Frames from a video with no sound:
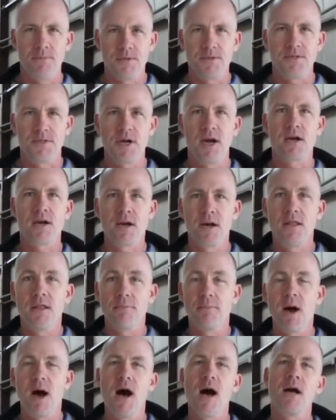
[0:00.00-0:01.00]
suck on
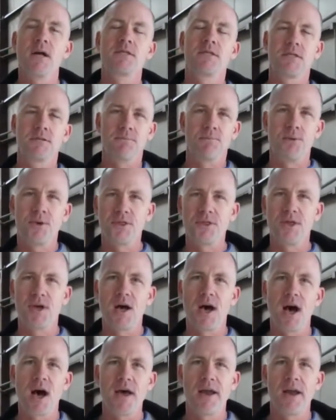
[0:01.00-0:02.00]
the box, put
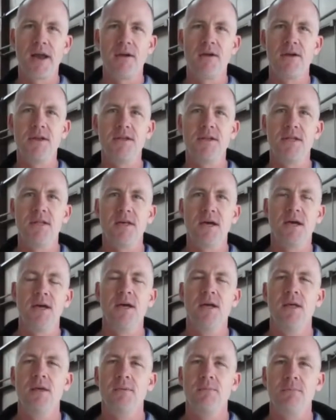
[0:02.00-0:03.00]
the hot air into the
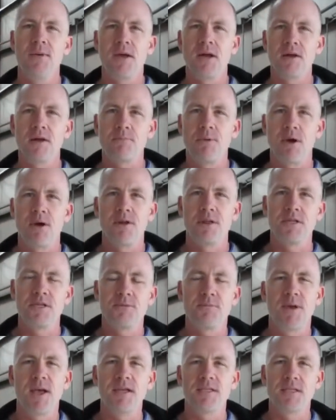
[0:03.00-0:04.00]
bigger part of the
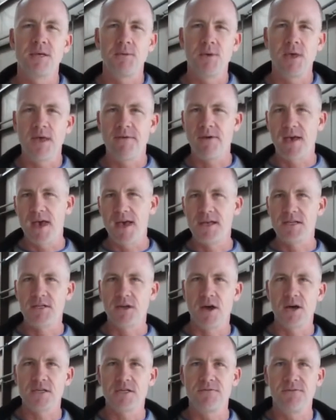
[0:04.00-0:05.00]
space. Then we have
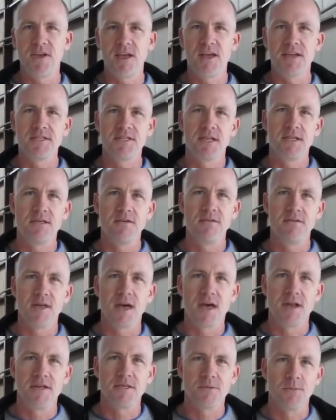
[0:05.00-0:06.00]
exhaust fans that do
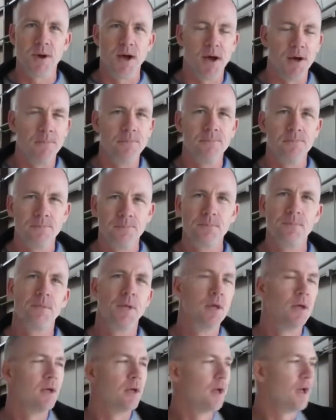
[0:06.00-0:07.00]
that as well.
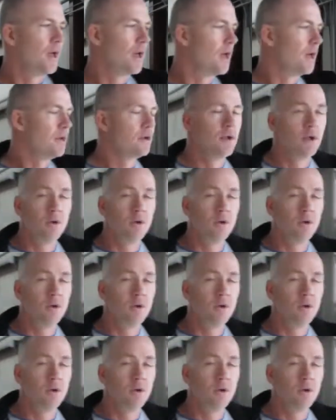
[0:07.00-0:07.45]
And